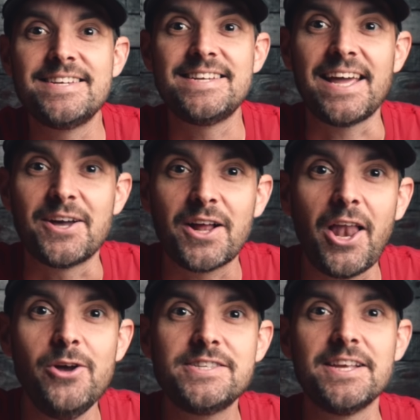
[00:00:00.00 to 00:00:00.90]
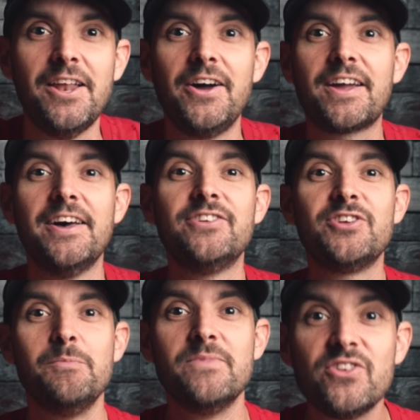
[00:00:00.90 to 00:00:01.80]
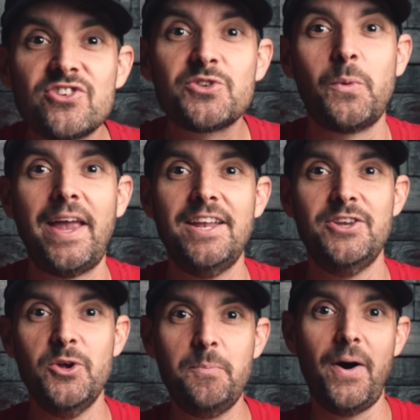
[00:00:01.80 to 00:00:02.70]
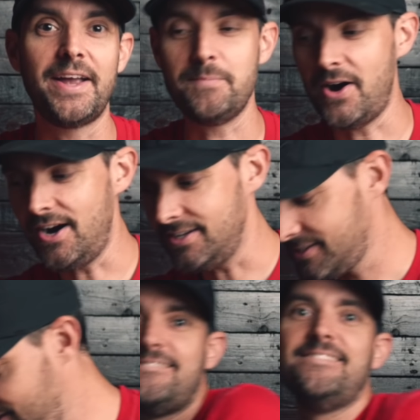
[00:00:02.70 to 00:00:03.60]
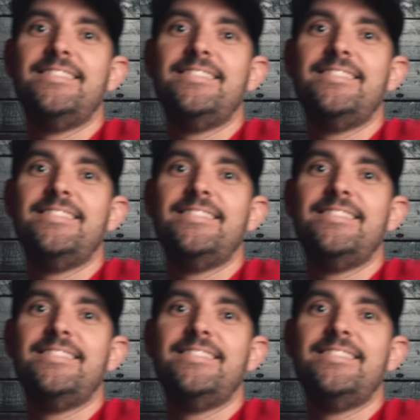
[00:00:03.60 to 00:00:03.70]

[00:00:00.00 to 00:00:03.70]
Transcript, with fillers: to take a closer look at some sweet new bike parts.